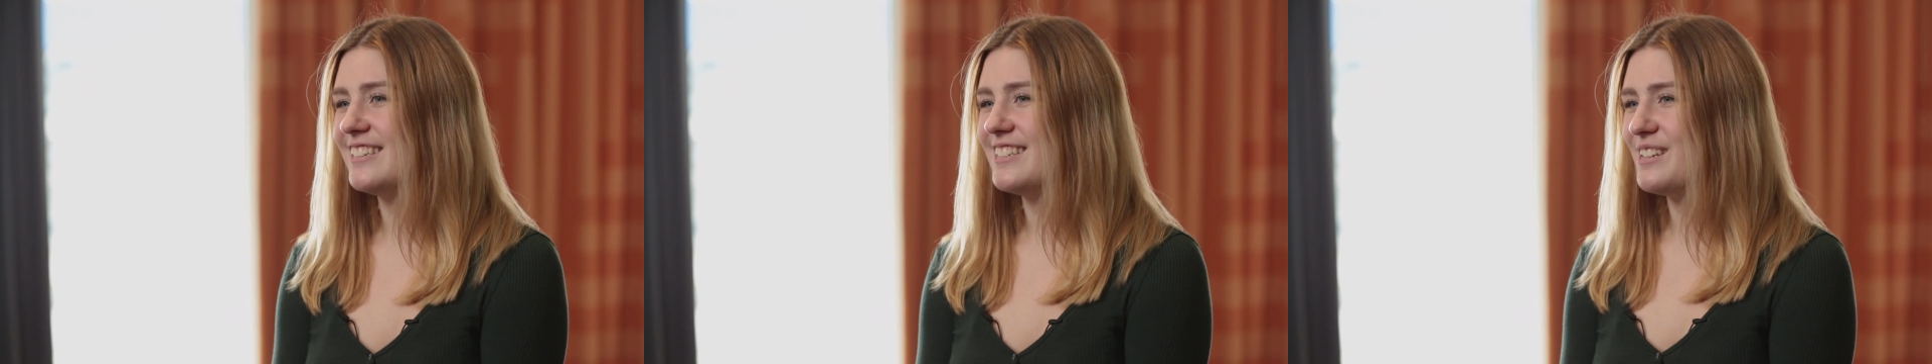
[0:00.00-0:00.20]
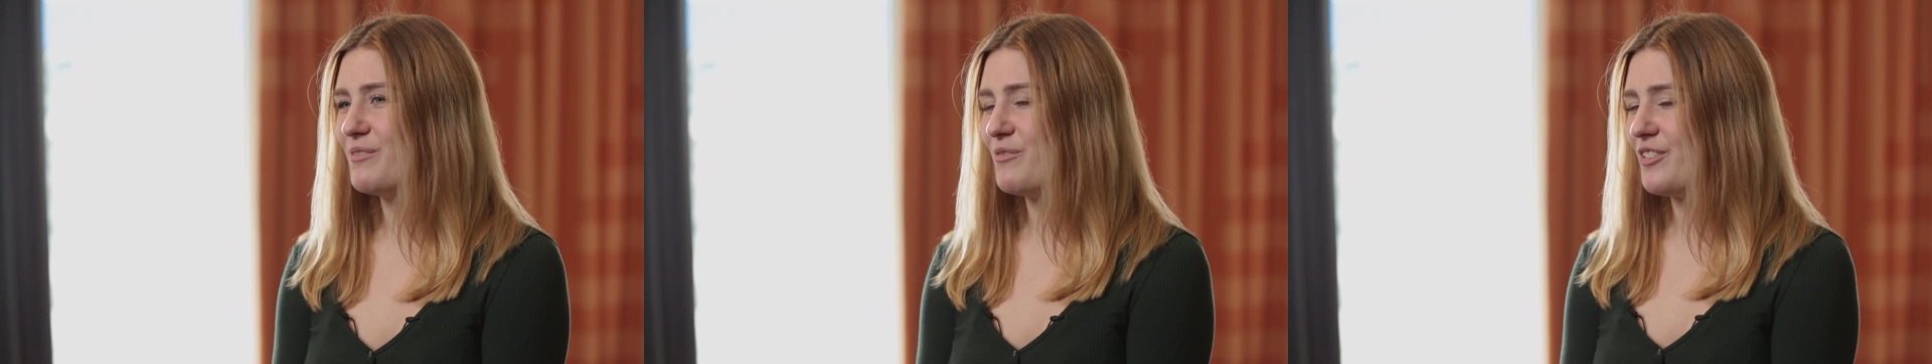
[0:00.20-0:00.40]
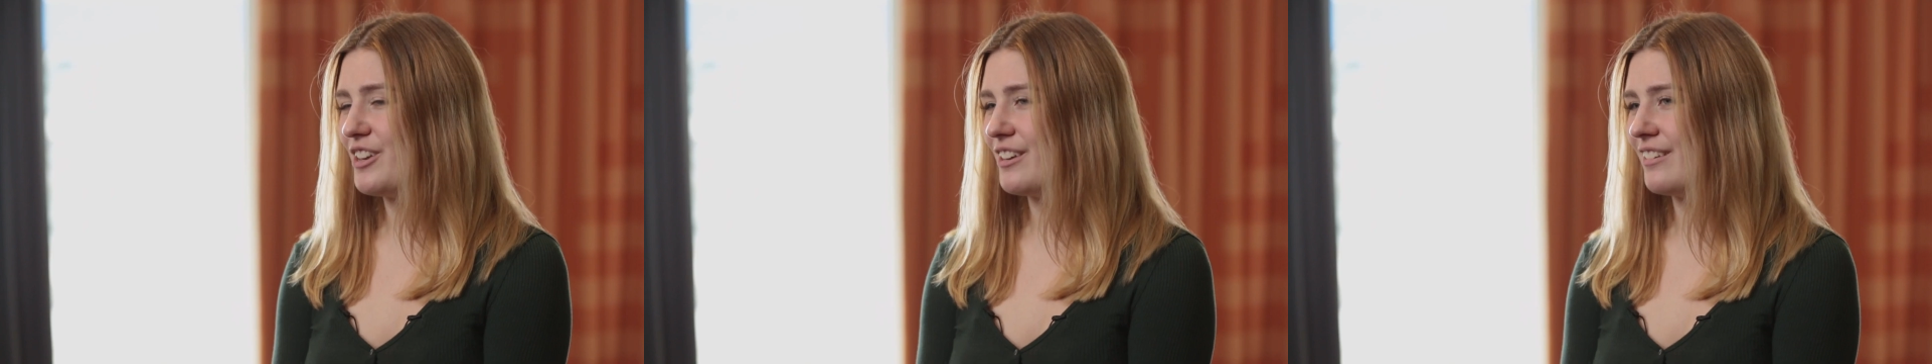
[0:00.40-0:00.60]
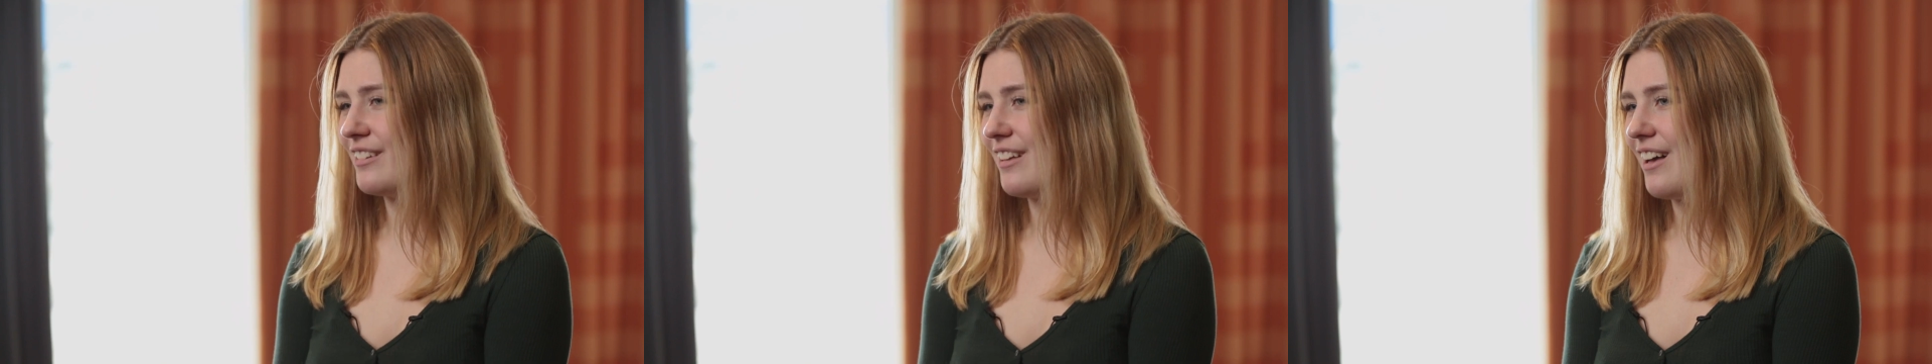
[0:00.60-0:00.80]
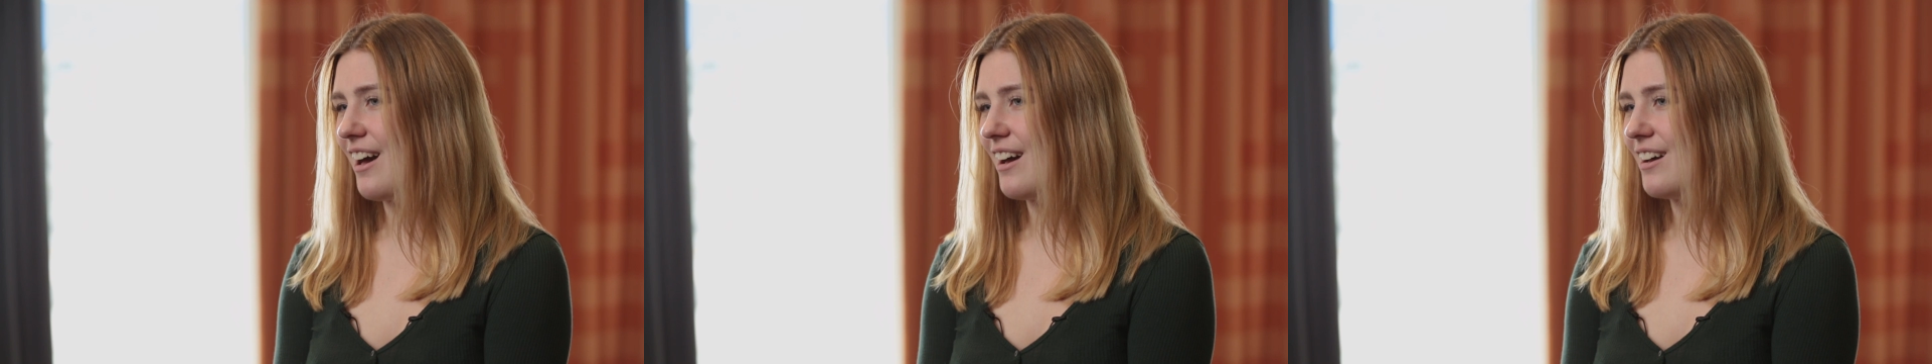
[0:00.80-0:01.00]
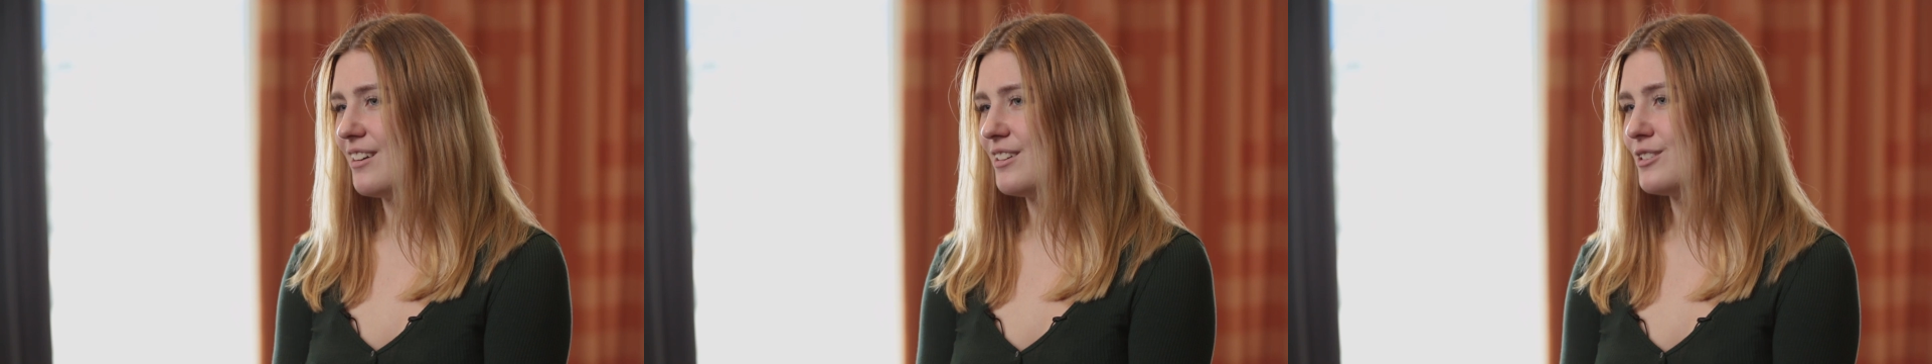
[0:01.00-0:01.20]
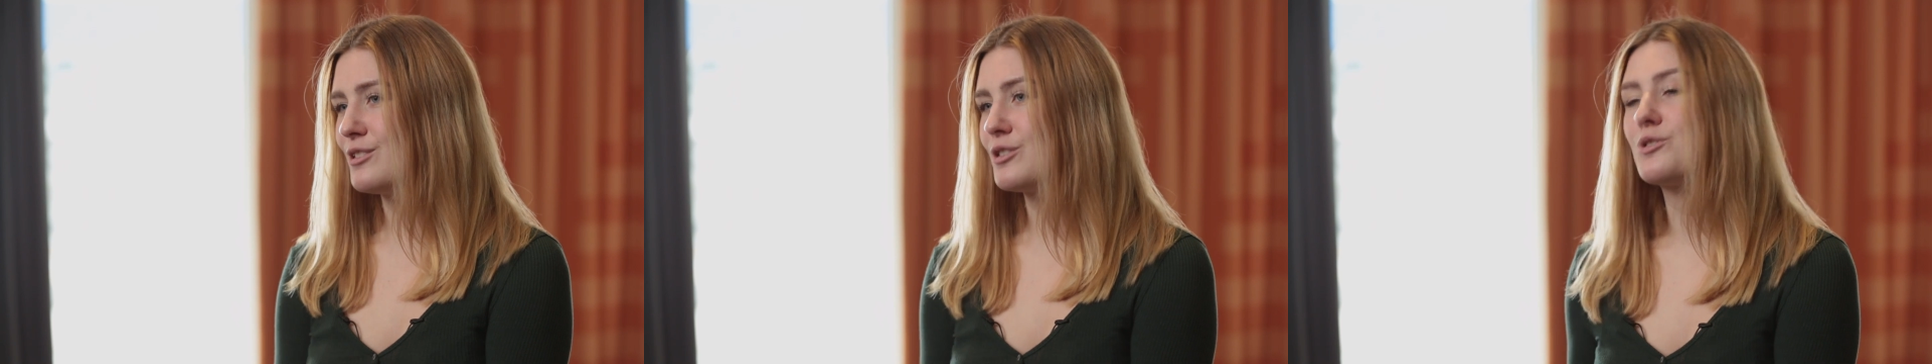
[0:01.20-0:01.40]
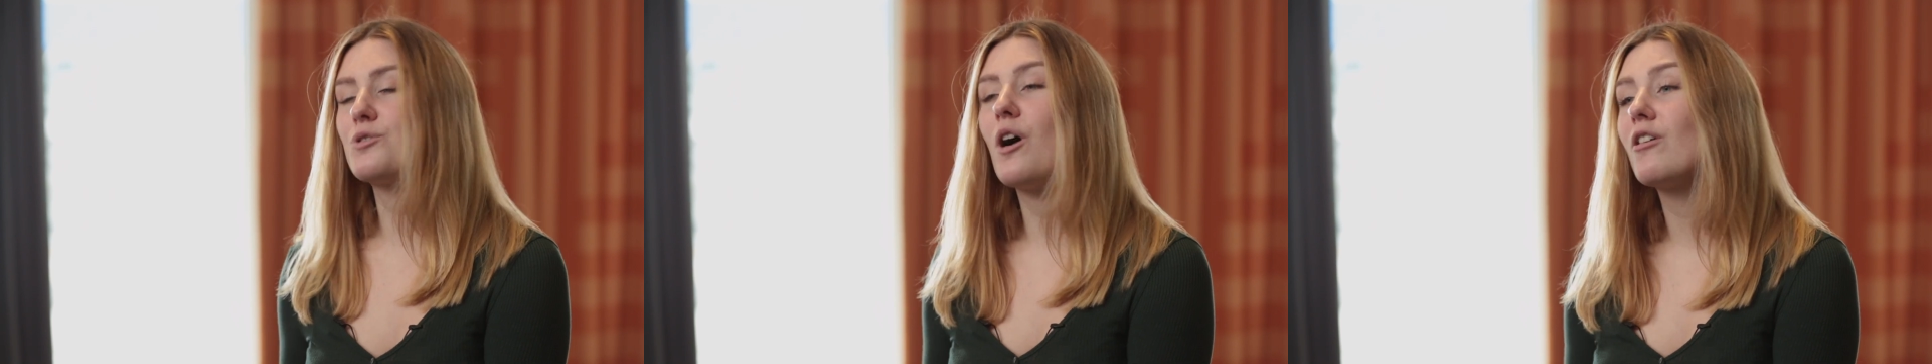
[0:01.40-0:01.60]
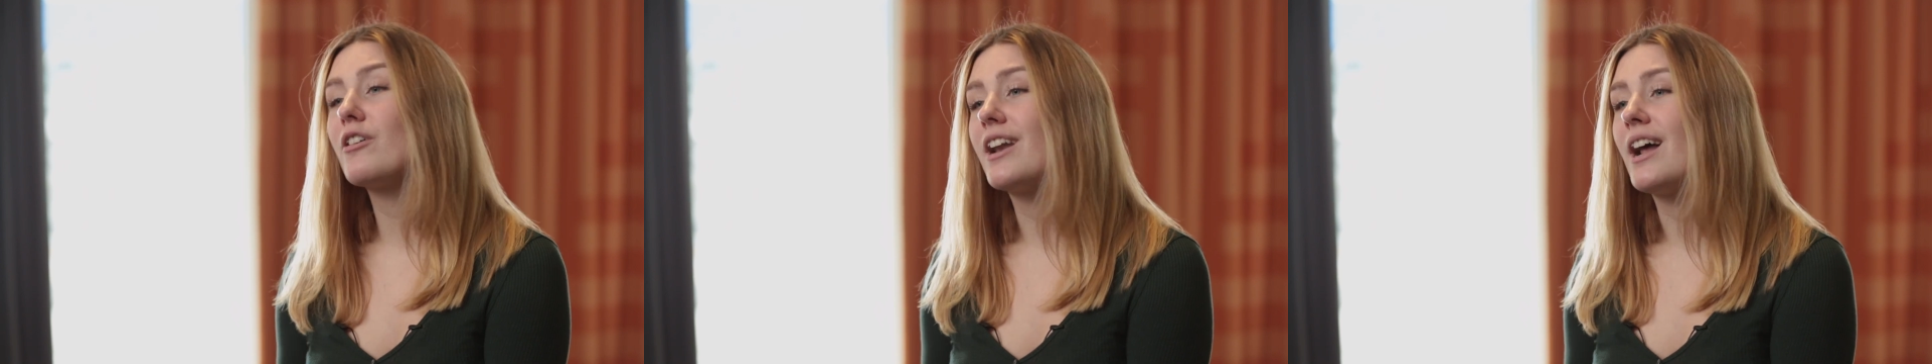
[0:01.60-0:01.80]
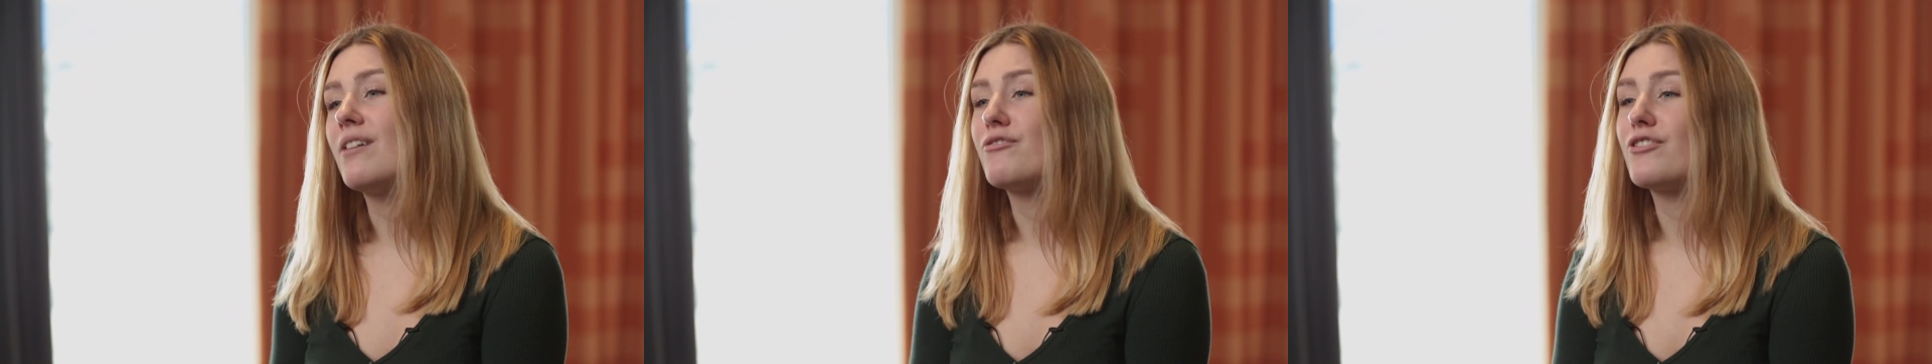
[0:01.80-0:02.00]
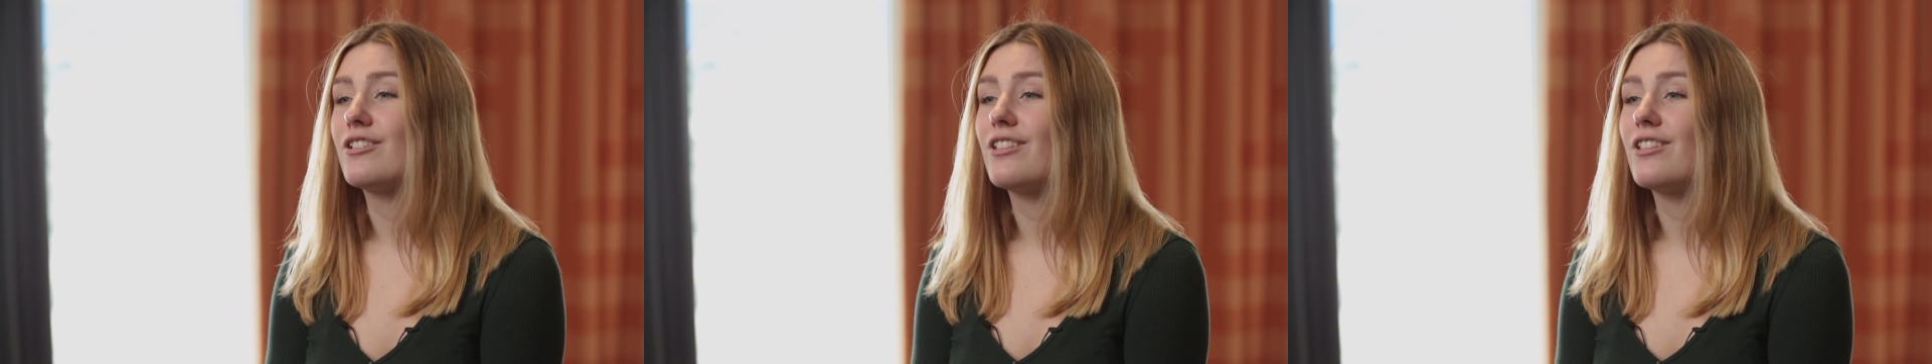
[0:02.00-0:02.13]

didn't feel uh, strong enough,